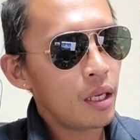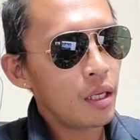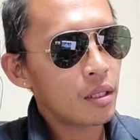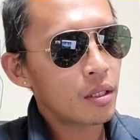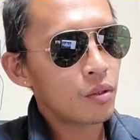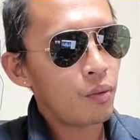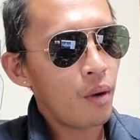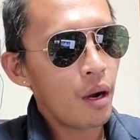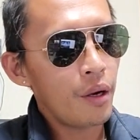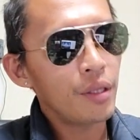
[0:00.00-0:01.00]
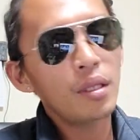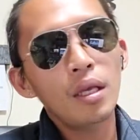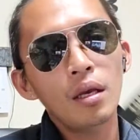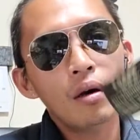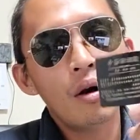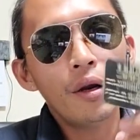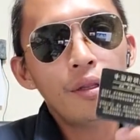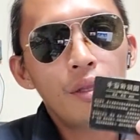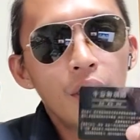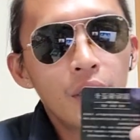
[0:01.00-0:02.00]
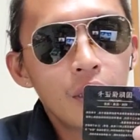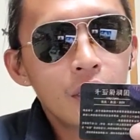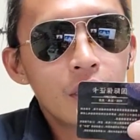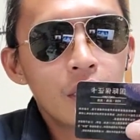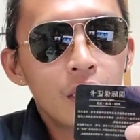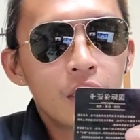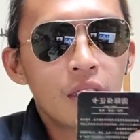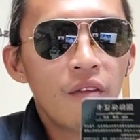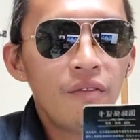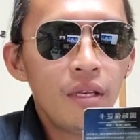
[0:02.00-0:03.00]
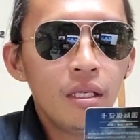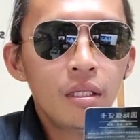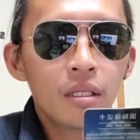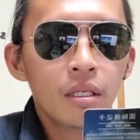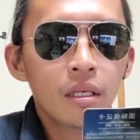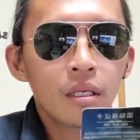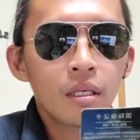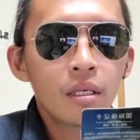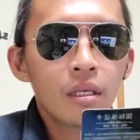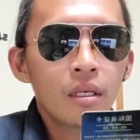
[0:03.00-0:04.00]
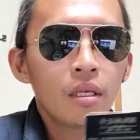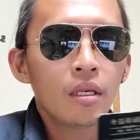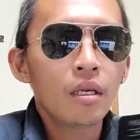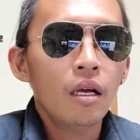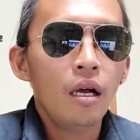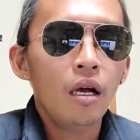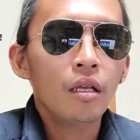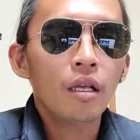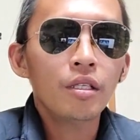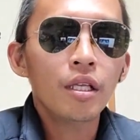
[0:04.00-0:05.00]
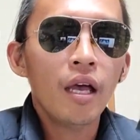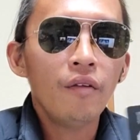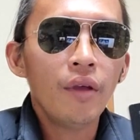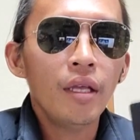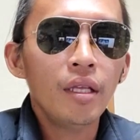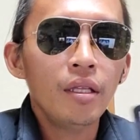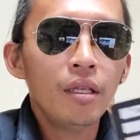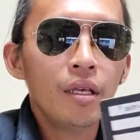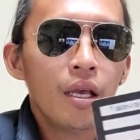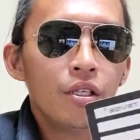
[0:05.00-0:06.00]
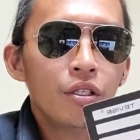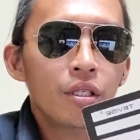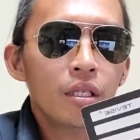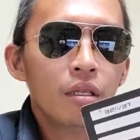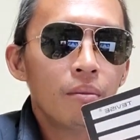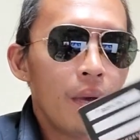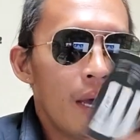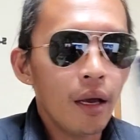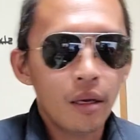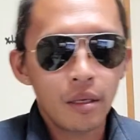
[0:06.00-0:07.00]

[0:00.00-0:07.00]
its warranty card. It says TEVISE. Doesn't have any indications at the back.